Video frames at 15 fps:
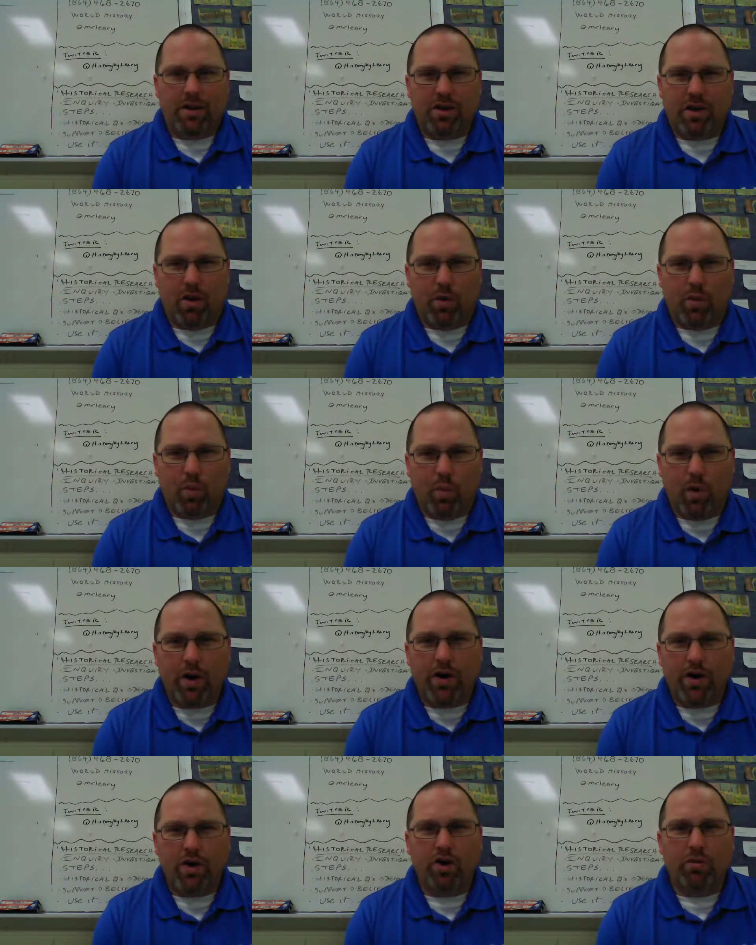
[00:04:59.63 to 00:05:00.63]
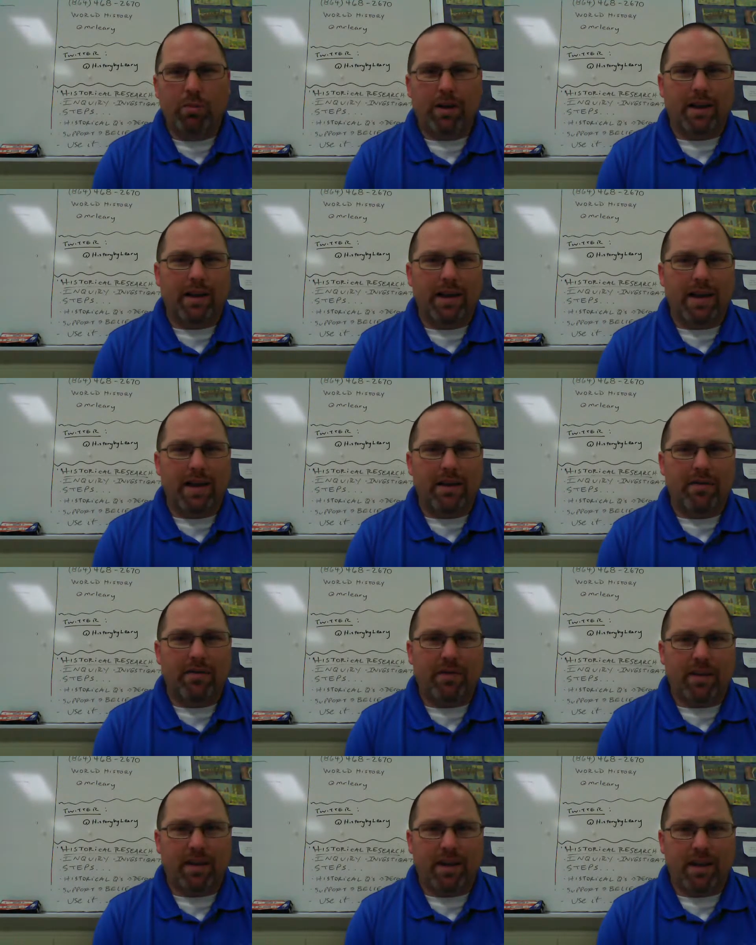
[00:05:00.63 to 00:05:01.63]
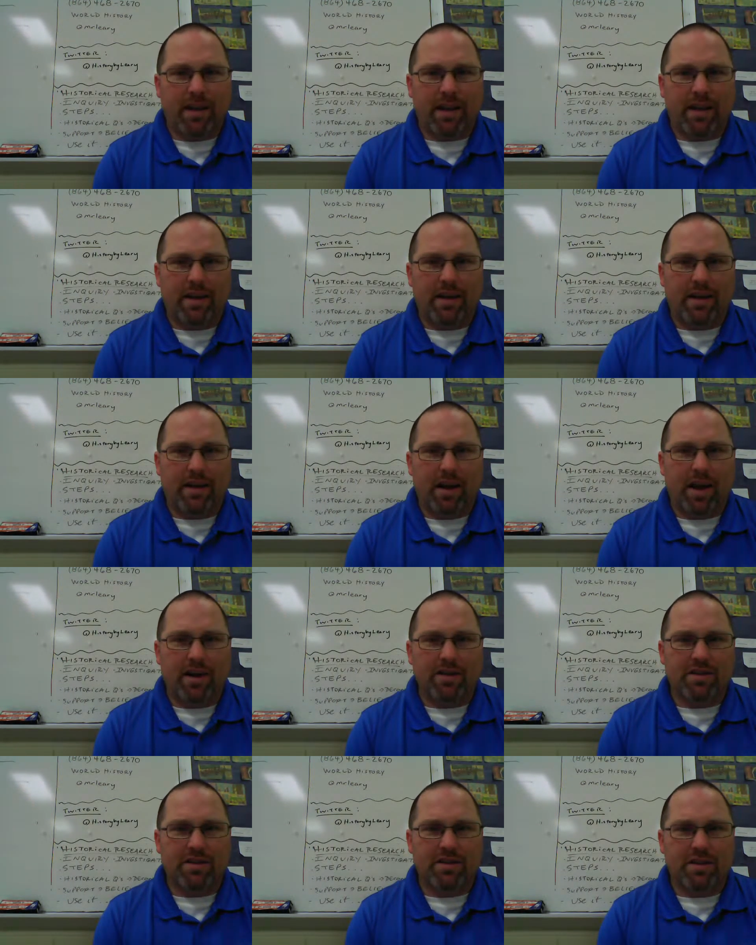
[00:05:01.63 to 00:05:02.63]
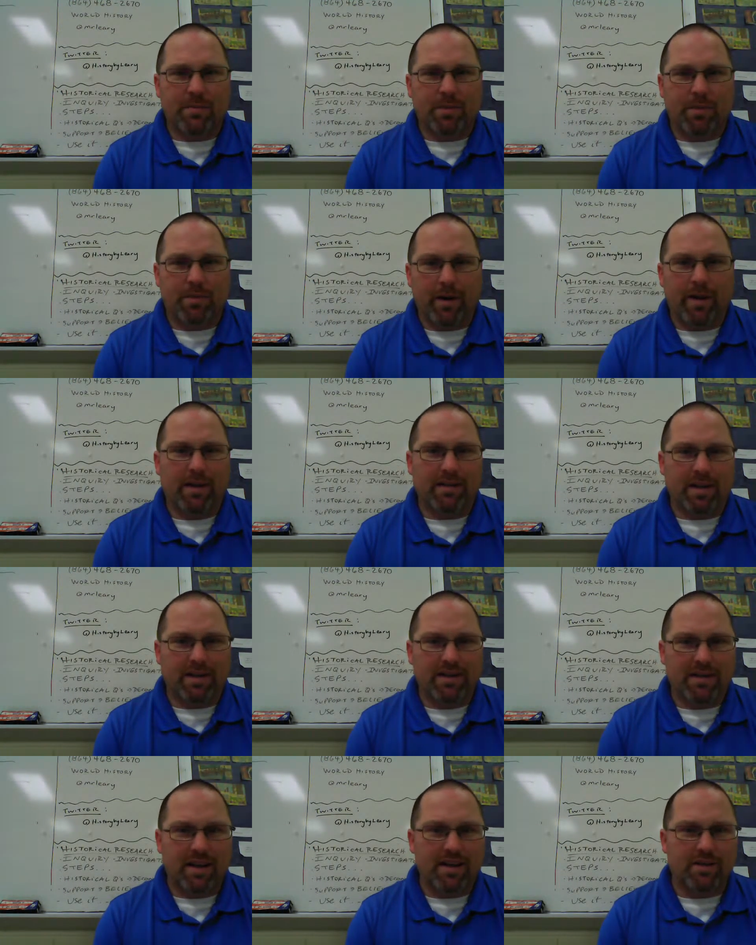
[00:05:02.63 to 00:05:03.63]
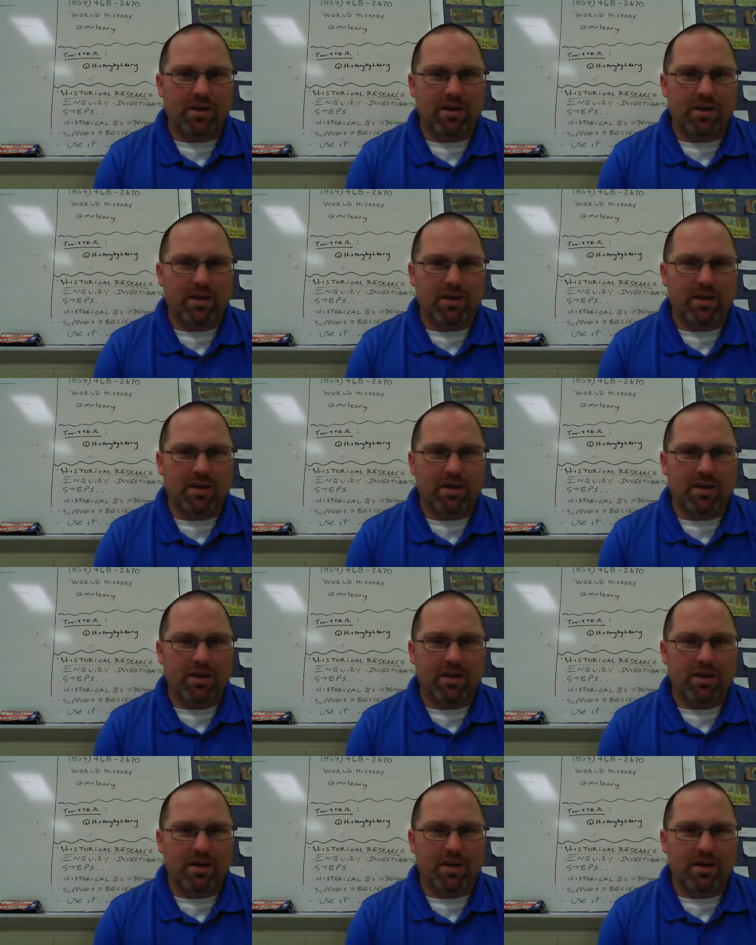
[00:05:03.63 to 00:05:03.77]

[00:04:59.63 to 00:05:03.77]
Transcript: what do you believe, and then not just simply because I said